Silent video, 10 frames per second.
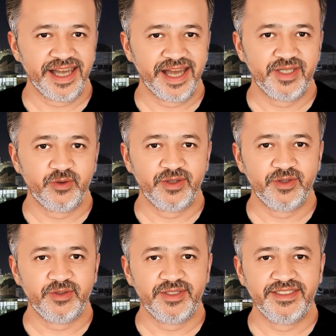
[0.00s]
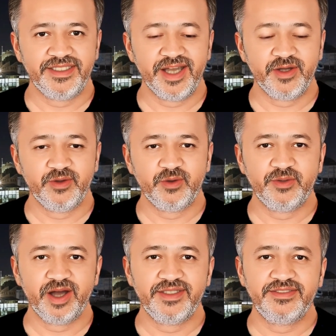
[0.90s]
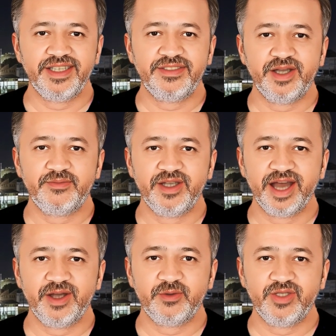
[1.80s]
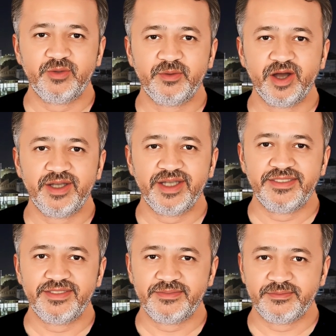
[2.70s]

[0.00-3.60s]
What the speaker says: and to reduce the CO2 content of the hydrogen product.